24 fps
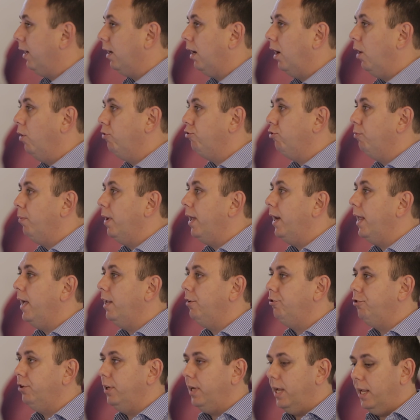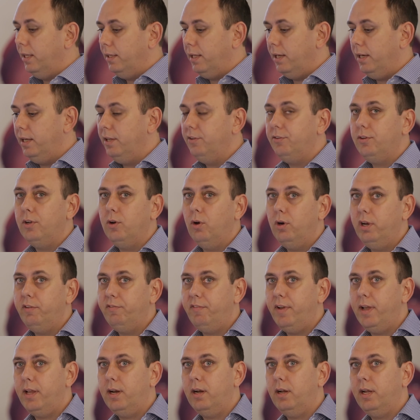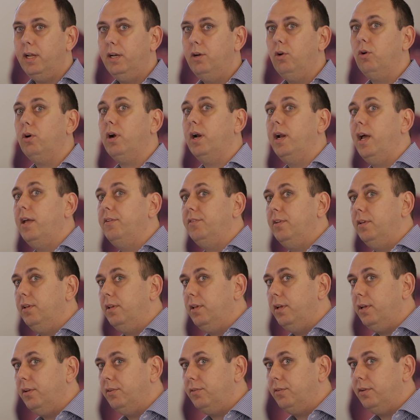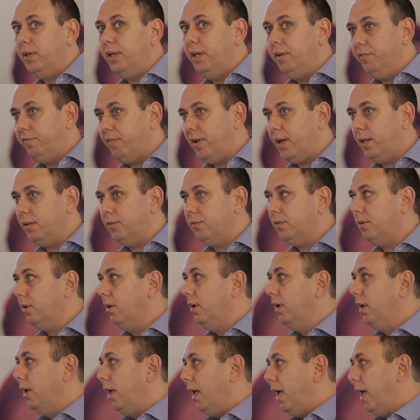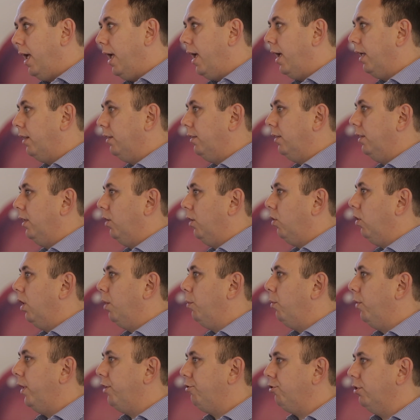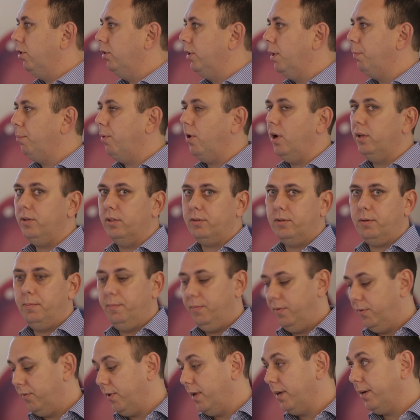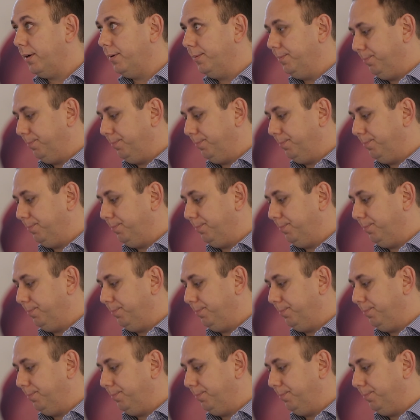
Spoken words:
Claudio Maretti and Denise Oliveira in organizing this event and collaboration on the project. Thank you.